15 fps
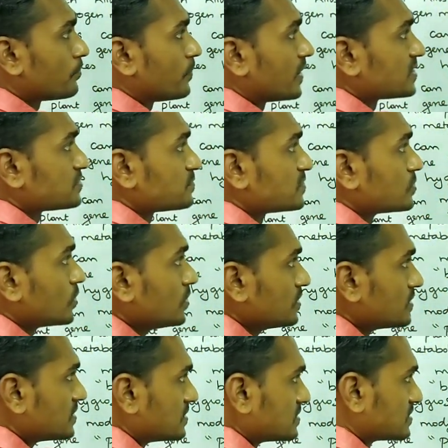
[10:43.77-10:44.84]

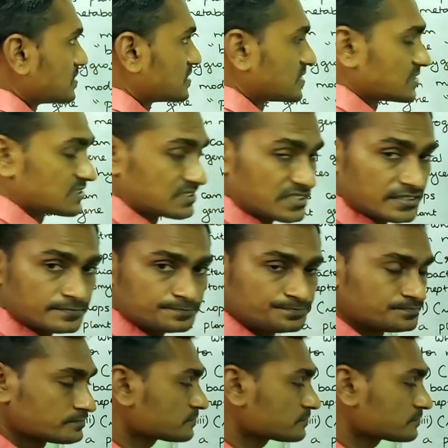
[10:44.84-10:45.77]
phosphinothrycin.